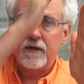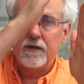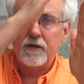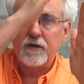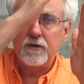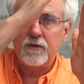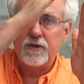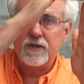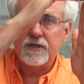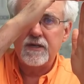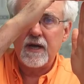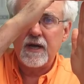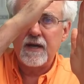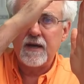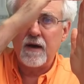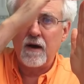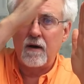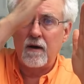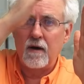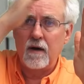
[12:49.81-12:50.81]
do you stay
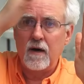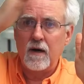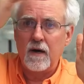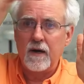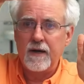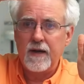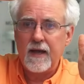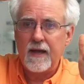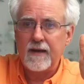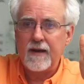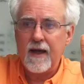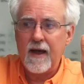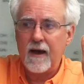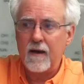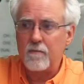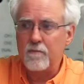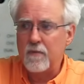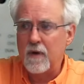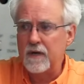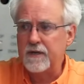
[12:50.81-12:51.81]
on and how
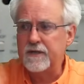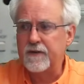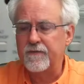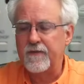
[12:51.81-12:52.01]
much